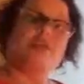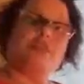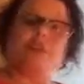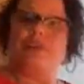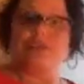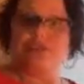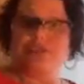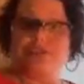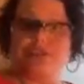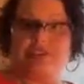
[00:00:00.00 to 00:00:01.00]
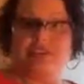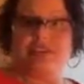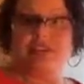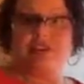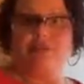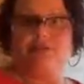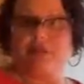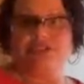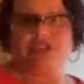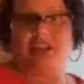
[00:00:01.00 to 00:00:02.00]
So of course you're going to see
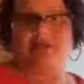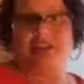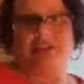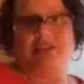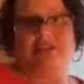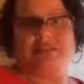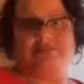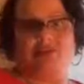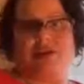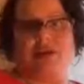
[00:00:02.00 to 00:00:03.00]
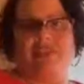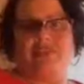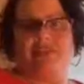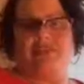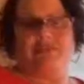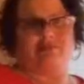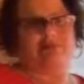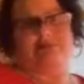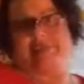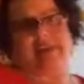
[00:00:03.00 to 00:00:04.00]
more cheating because it's more at their
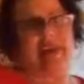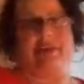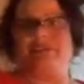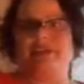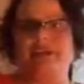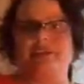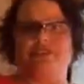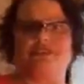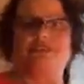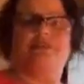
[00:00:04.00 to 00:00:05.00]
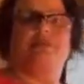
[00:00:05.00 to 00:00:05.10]
hands' reach.